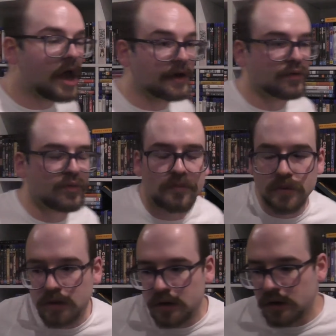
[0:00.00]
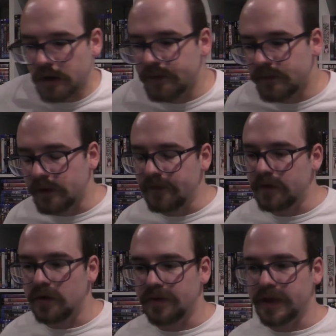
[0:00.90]
I do. I
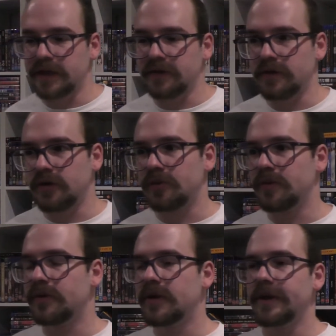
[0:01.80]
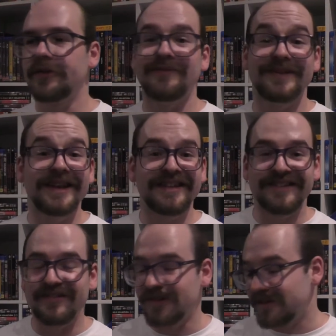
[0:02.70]
forgot that it's in Kubrick's collection. But yes,
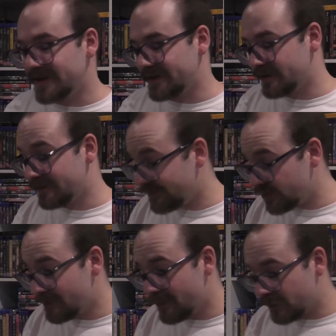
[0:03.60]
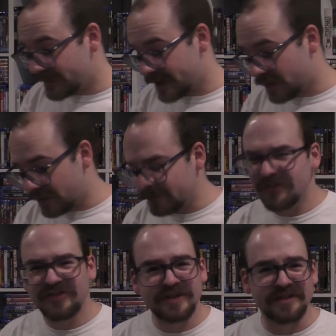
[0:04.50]
I got Lolita. I got both now. I'm
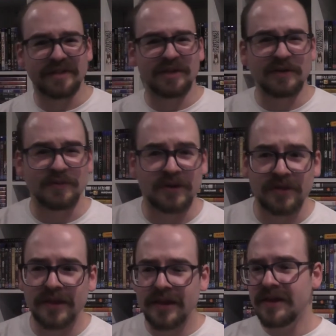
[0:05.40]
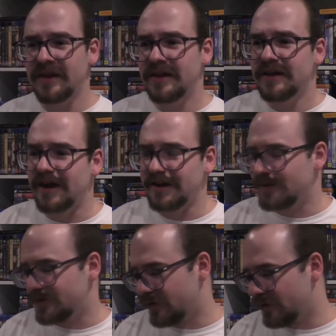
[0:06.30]
pretty sure there's a third one. I
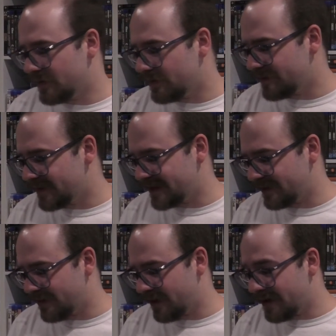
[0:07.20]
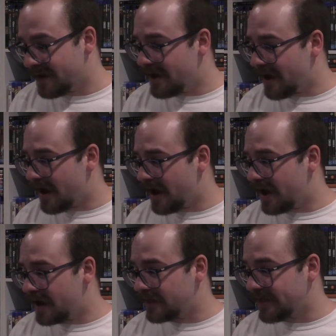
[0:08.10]
don't know. Anyway,
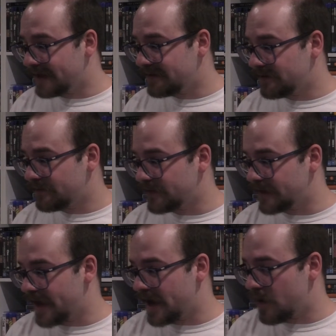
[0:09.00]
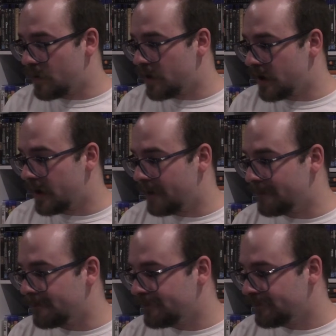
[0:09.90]
that's it for now.
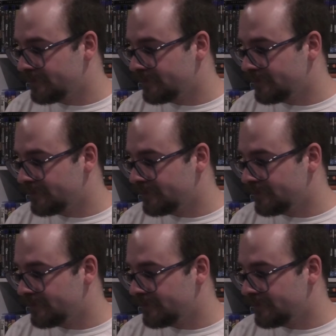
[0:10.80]
I